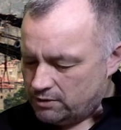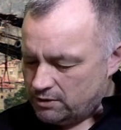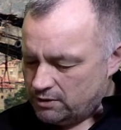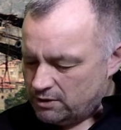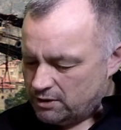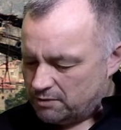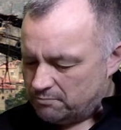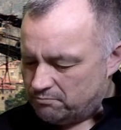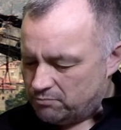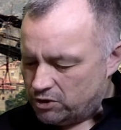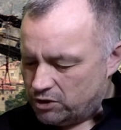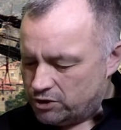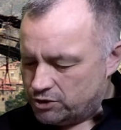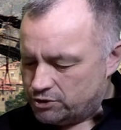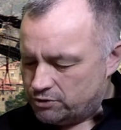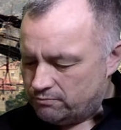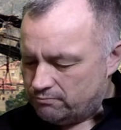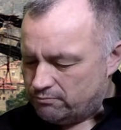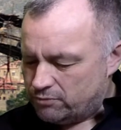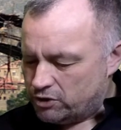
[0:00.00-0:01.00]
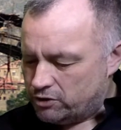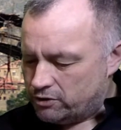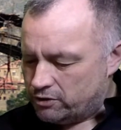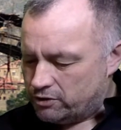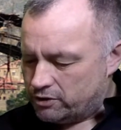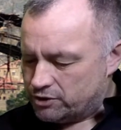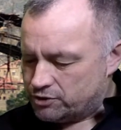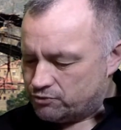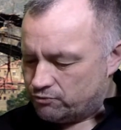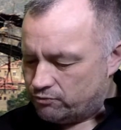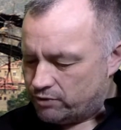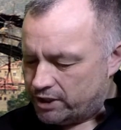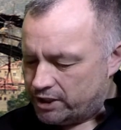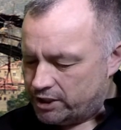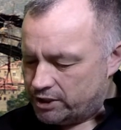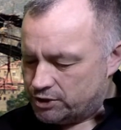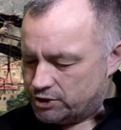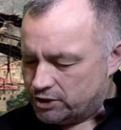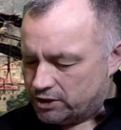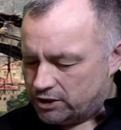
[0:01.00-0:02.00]
a murderous
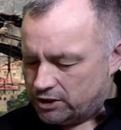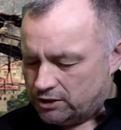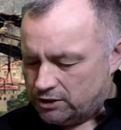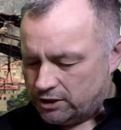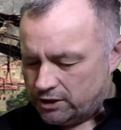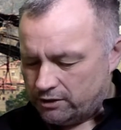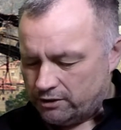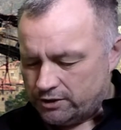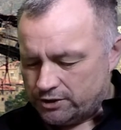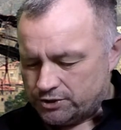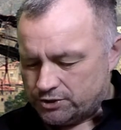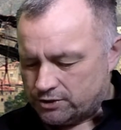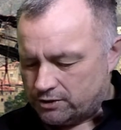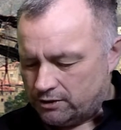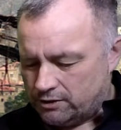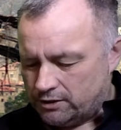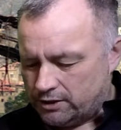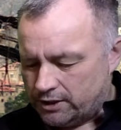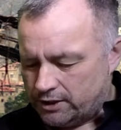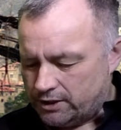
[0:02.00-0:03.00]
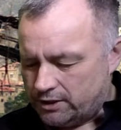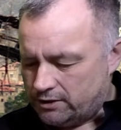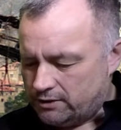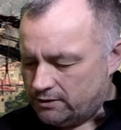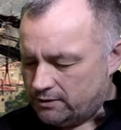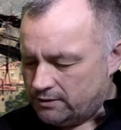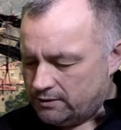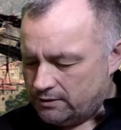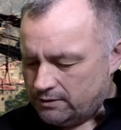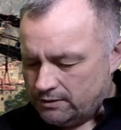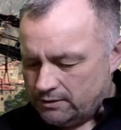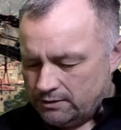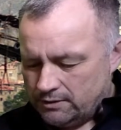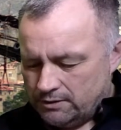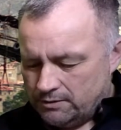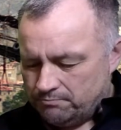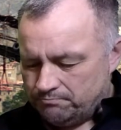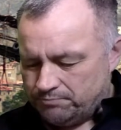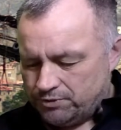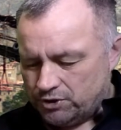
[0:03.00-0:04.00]
rage and glared at Scarletti.
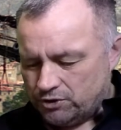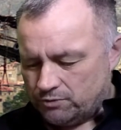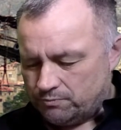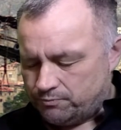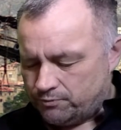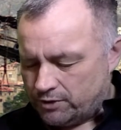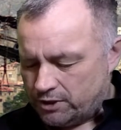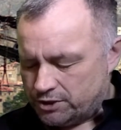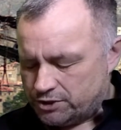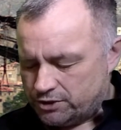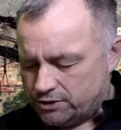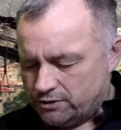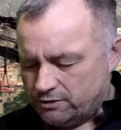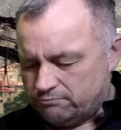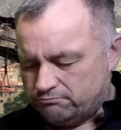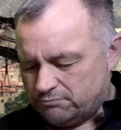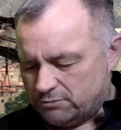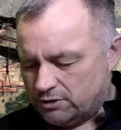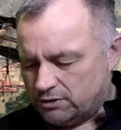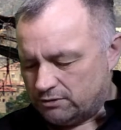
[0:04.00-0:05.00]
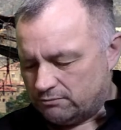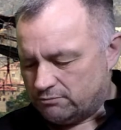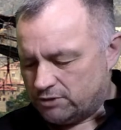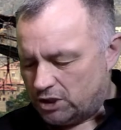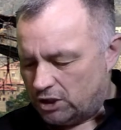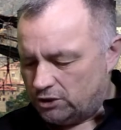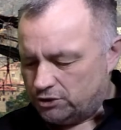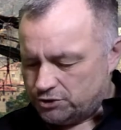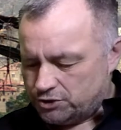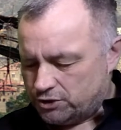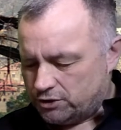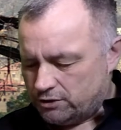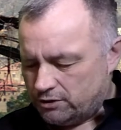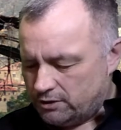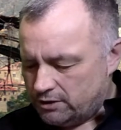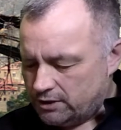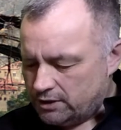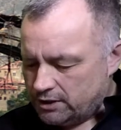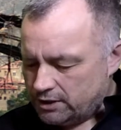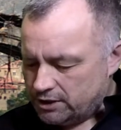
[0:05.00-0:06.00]
Peer pressure, or culture,
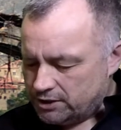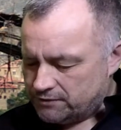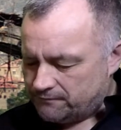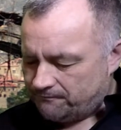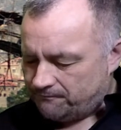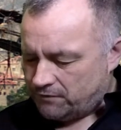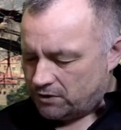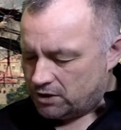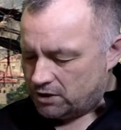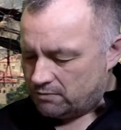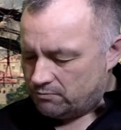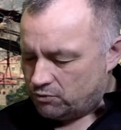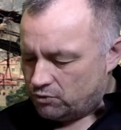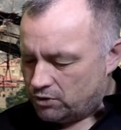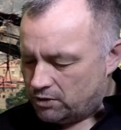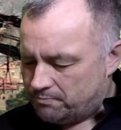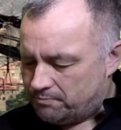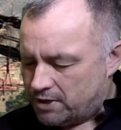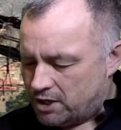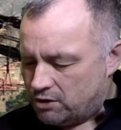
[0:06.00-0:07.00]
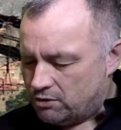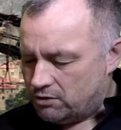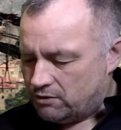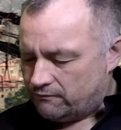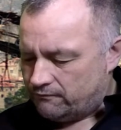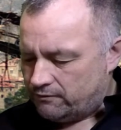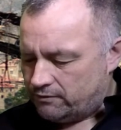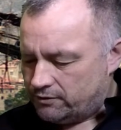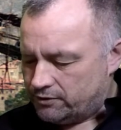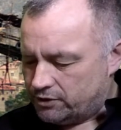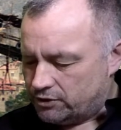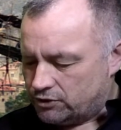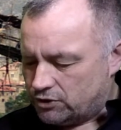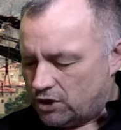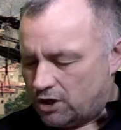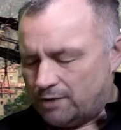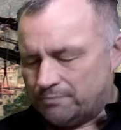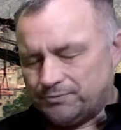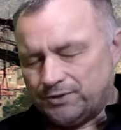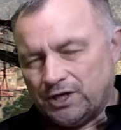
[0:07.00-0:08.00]
is far more powerful than
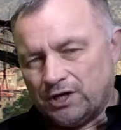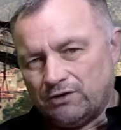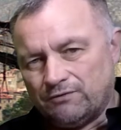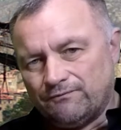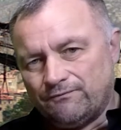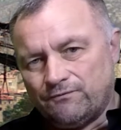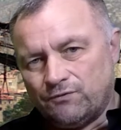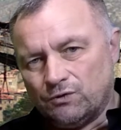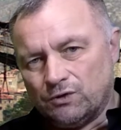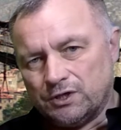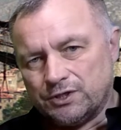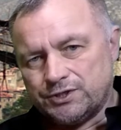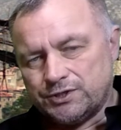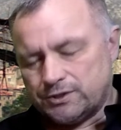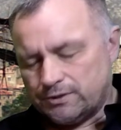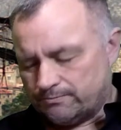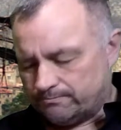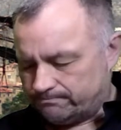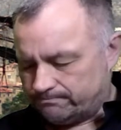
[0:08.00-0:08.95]
top-down force.